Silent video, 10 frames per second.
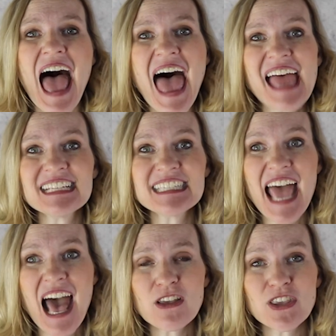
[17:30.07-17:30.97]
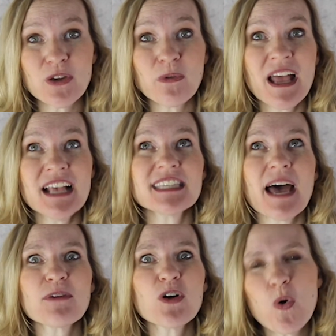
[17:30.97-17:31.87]
and tell you
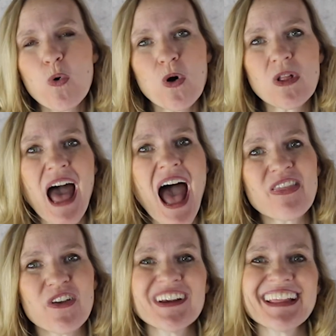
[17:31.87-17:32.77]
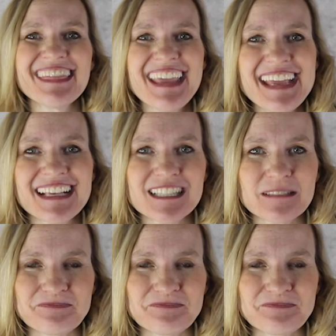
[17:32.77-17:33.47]
some cool other things.